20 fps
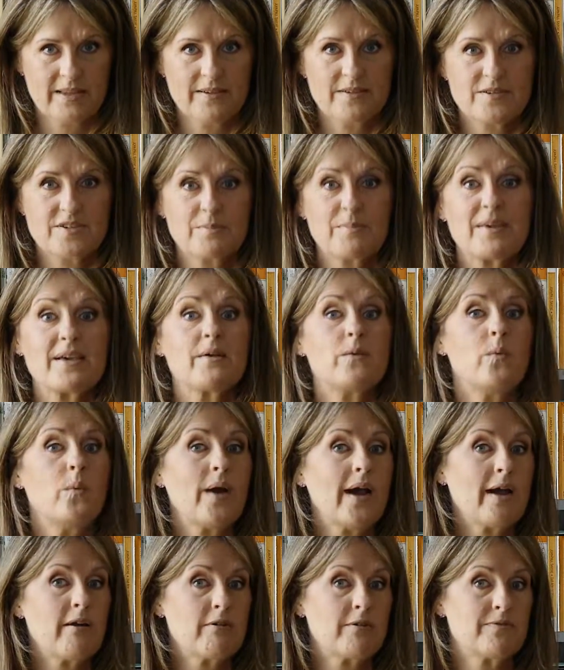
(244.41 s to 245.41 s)
So be
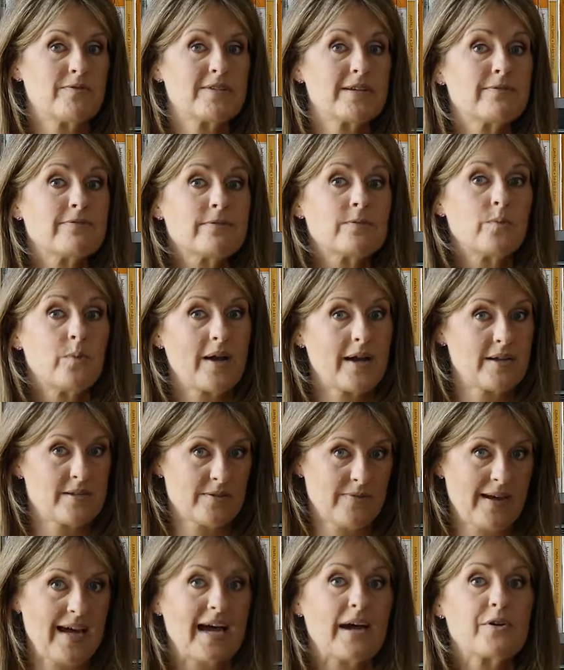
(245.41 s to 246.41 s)
aware of different ways
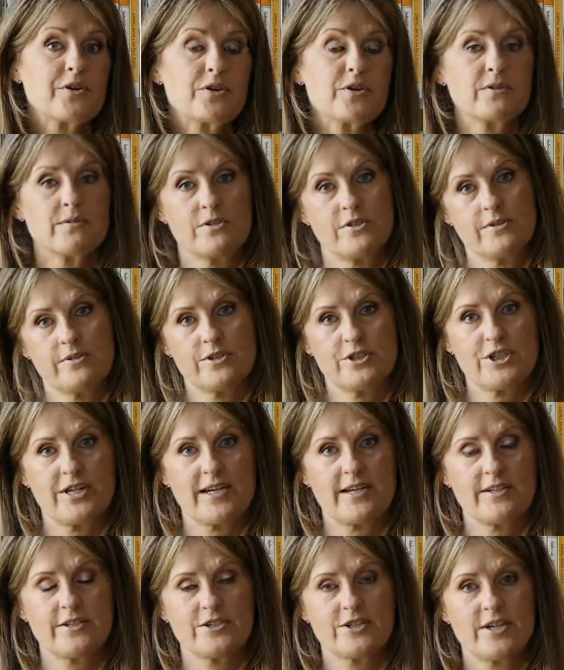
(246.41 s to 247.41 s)
of how you can do
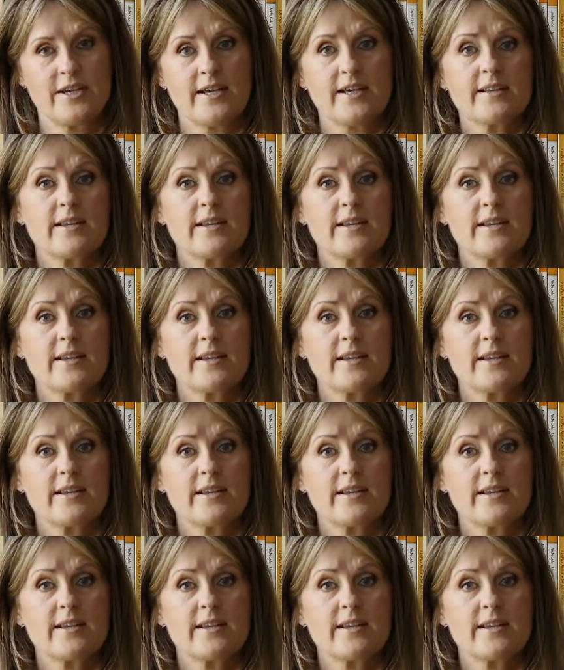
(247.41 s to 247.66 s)
change.